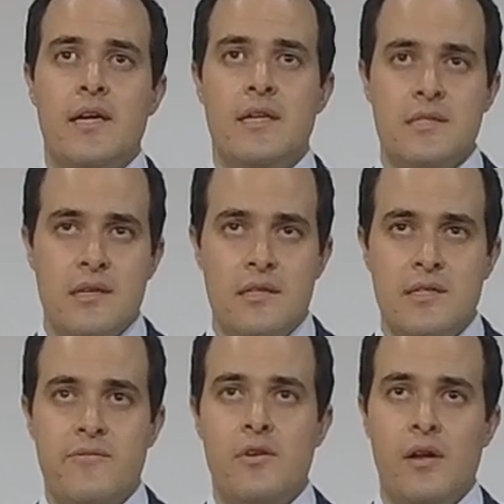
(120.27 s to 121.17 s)

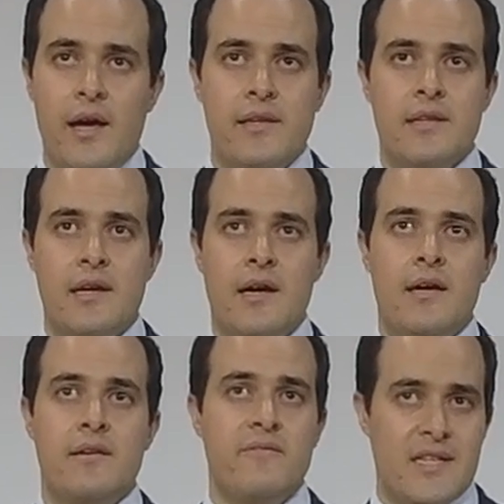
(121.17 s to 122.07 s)
incidents, if you like, that
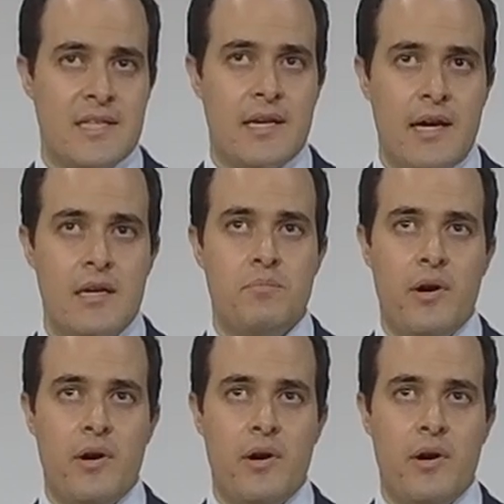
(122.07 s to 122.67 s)
are investigated